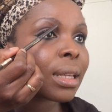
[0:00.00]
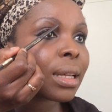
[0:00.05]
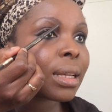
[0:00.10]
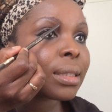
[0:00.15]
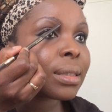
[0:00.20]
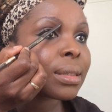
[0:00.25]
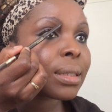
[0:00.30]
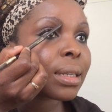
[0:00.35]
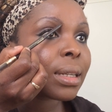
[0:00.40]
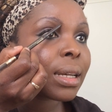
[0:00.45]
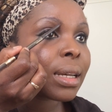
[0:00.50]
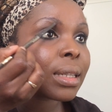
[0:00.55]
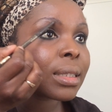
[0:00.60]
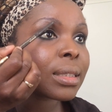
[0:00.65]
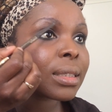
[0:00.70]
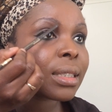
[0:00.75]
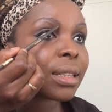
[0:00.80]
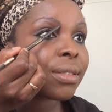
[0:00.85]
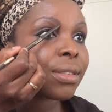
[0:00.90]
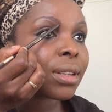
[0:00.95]
and to
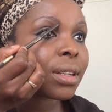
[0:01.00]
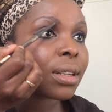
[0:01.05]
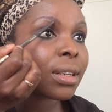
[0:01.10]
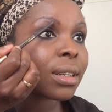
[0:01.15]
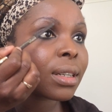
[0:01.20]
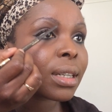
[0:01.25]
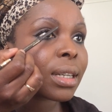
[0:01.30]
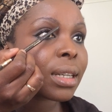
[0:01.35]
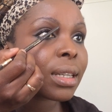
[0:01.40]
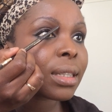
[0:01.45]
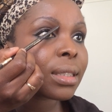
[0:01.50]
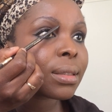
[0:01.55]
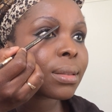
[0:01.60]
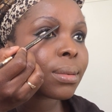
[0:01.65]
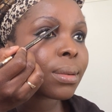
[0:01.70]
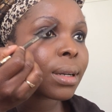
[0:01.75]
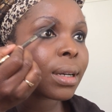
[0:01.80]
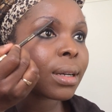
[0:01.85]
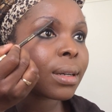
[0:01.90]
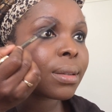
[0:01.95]
last even longer as
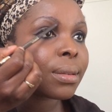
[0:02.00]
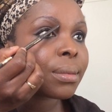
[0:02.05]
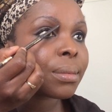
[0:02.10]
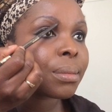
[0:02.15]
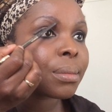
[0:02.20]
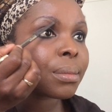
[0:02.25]
well.